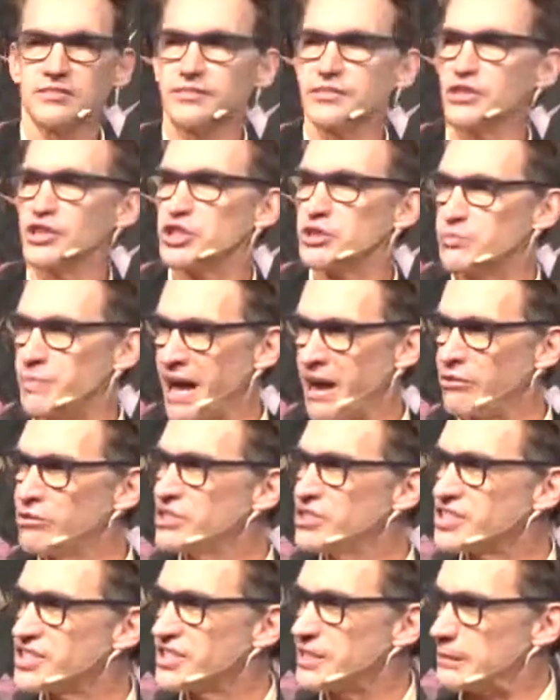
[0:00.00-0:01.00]
your
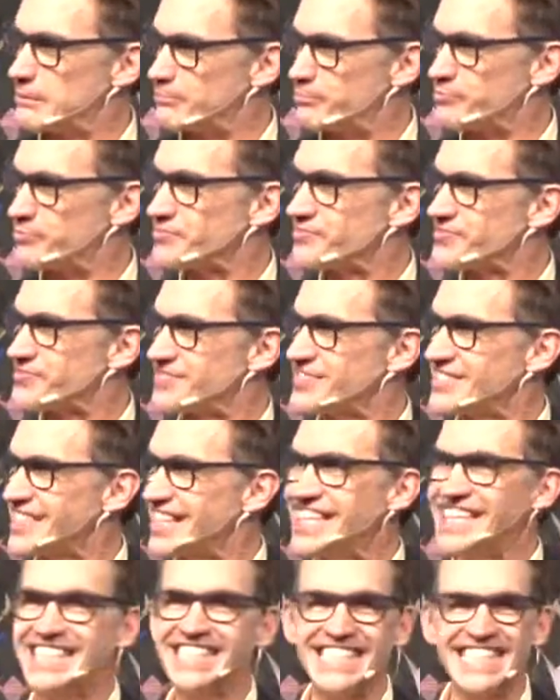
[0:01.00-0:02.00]
spouse,
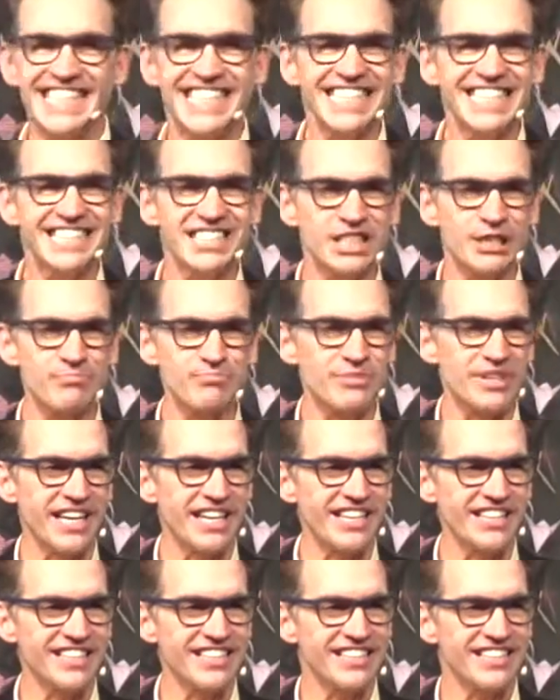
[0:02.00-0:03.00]
needs something
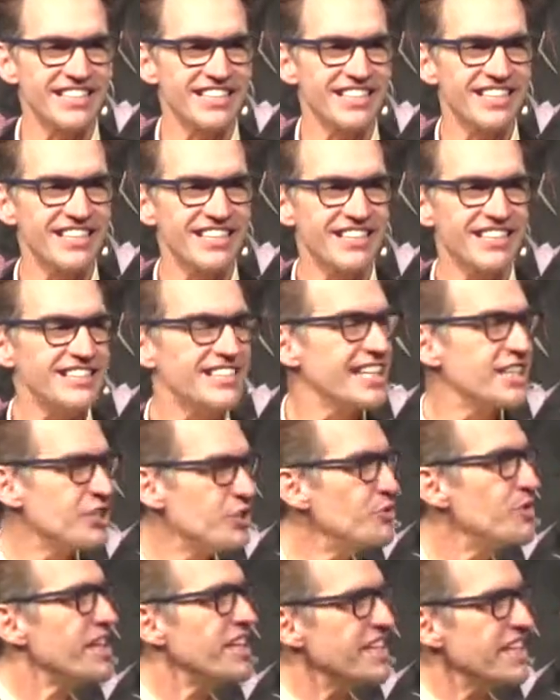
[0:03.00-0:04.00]
that you
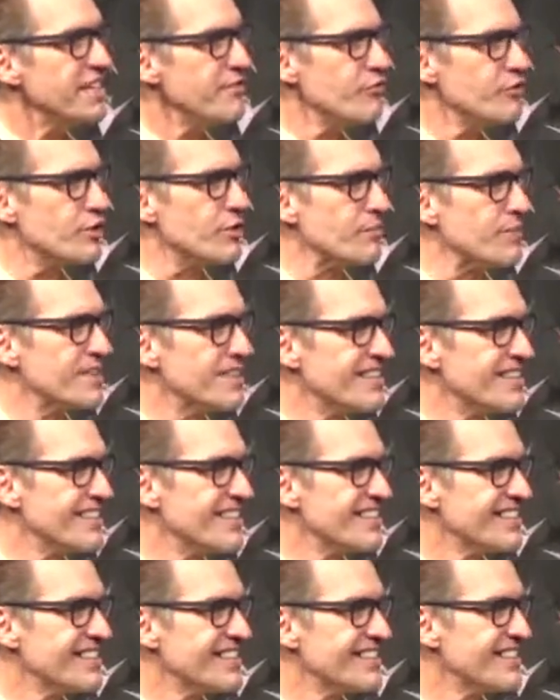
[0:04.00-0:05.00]
can give them.
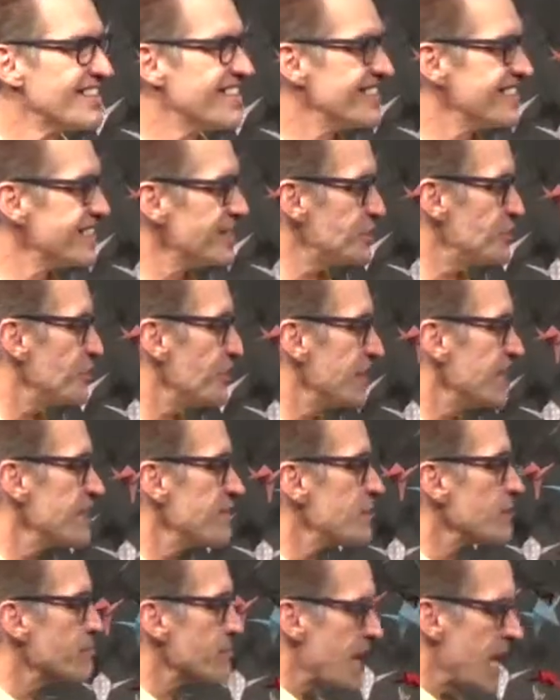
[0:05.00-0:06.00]
That you can give
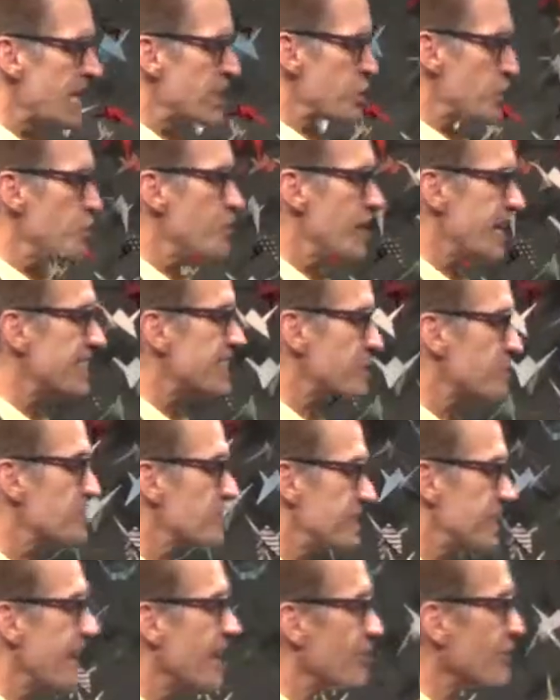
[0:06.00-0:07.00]
them, and you get to
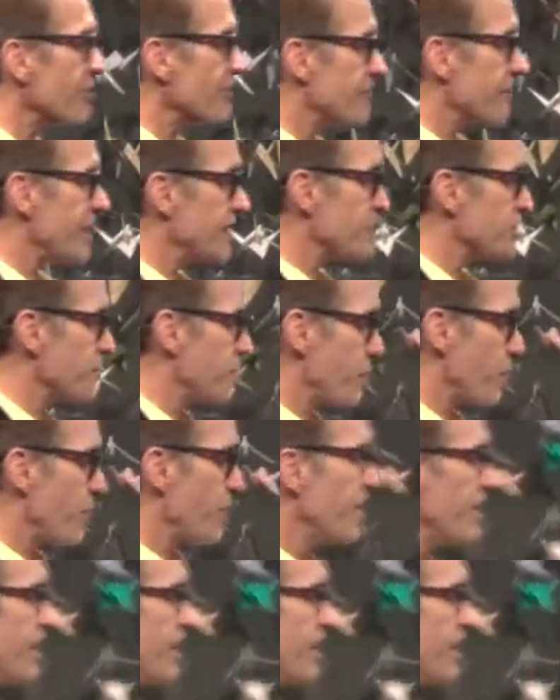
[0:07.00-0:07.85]
sacrifice for,